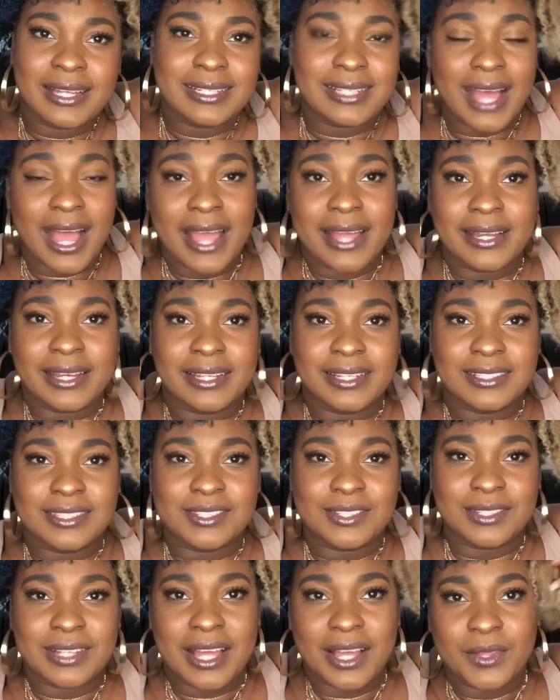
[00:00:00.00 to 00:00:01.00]
dyed it,
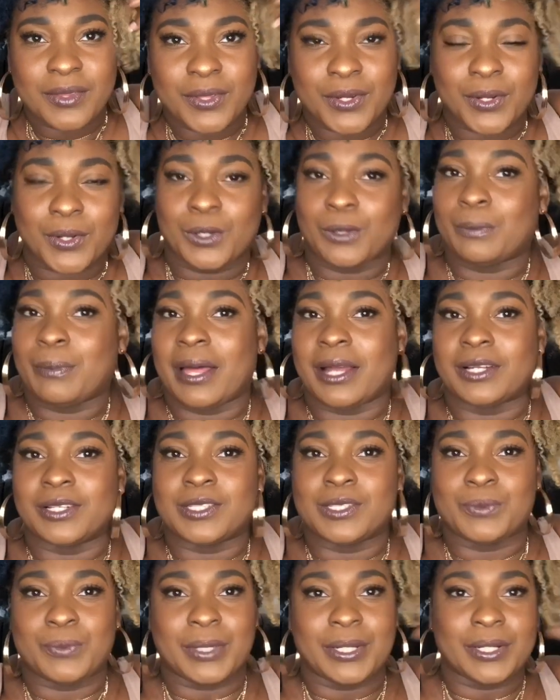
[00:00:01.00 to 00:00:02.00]
so now the curl
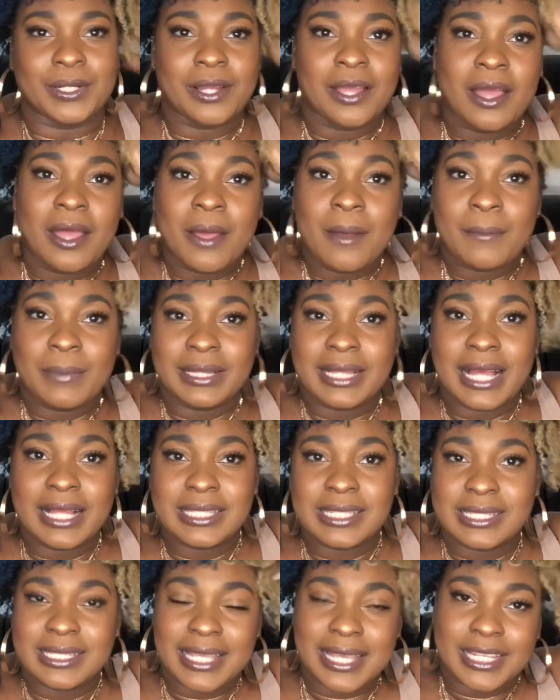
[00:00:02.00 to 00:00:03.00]
pattern's weird. But
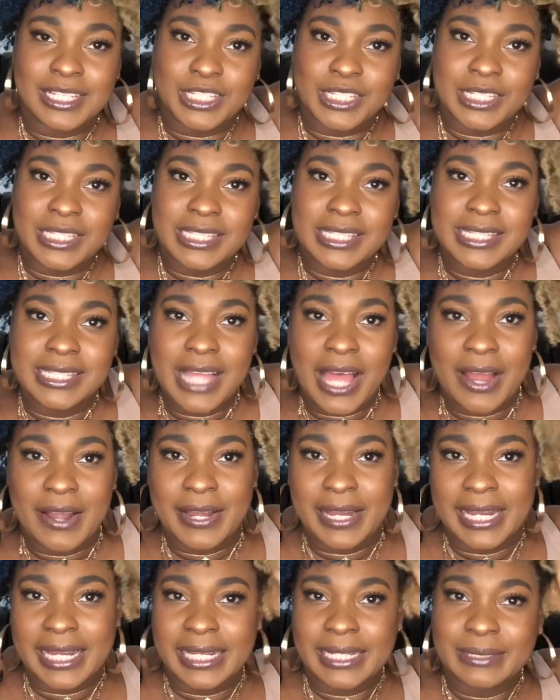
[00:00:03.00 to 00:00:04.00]
that's a tangent.
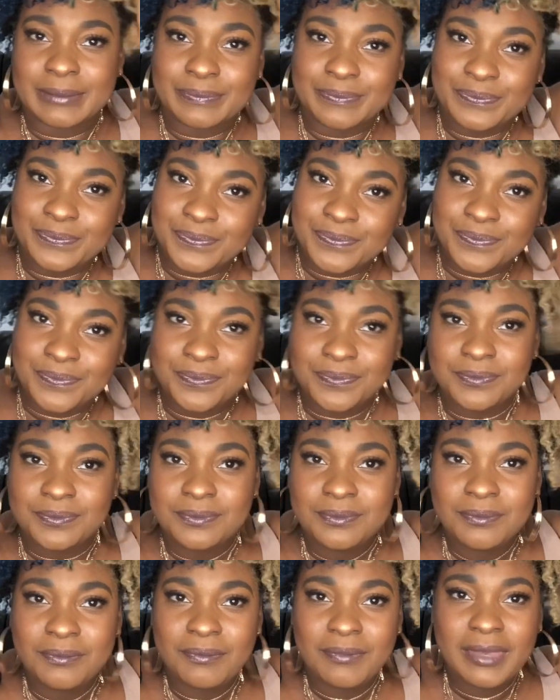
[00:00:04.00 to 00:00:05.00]
Sorry.
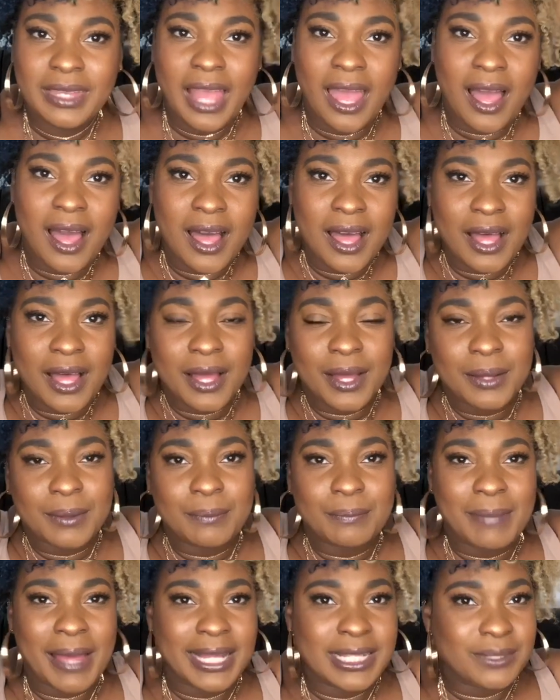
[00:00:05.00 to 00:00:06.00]
Um,
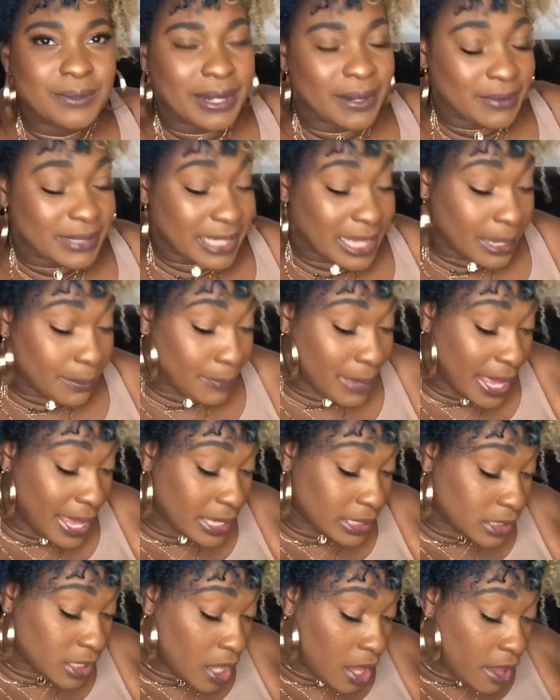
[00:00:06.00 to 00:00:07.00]
back to what I was saying.
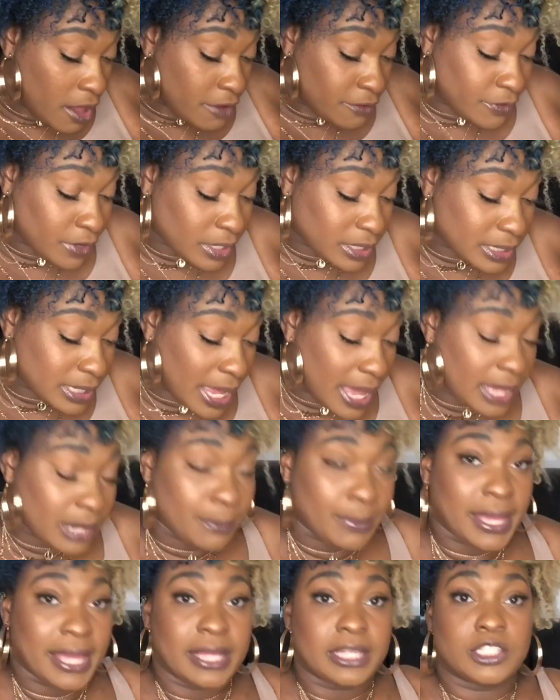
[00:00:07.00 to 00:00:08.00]
Pants. First kind of
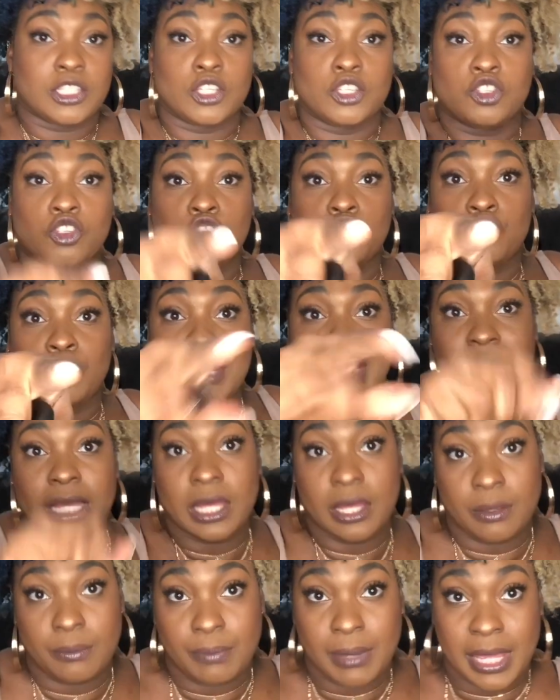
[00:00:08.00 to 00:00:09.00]
pants, straight
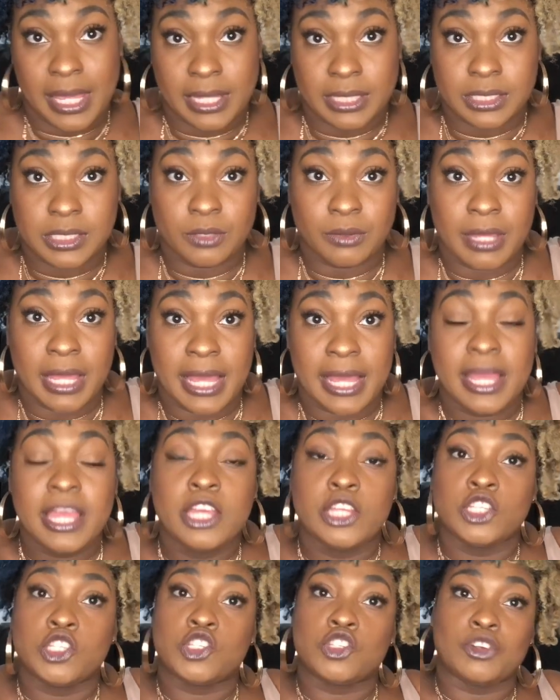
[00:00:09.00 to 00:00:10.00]
cut pants, okay?
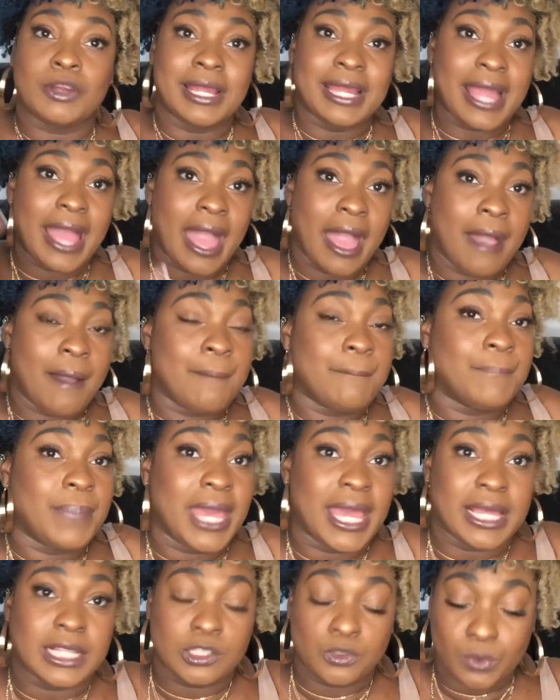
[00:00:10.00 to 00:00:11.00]
Straight hem
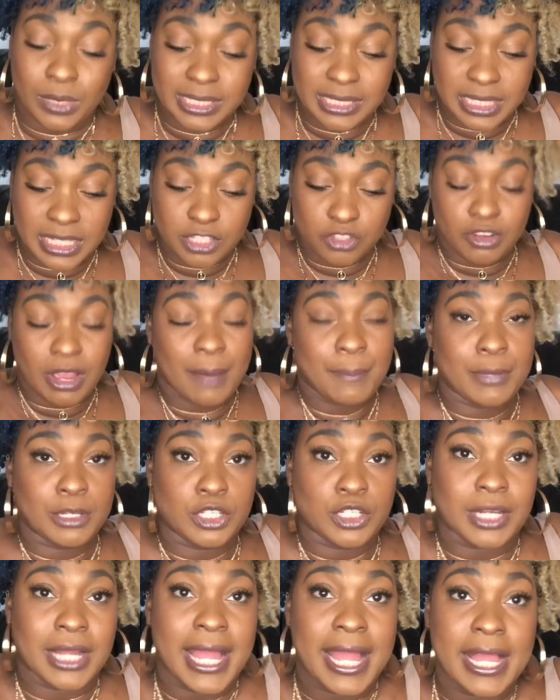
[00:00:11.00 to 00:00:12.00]
pants, ones that drop at
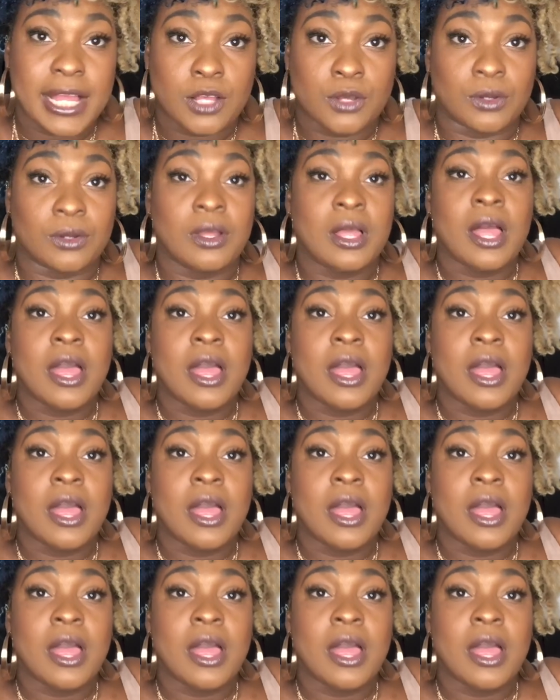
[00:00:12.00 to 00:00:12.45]
your ankle.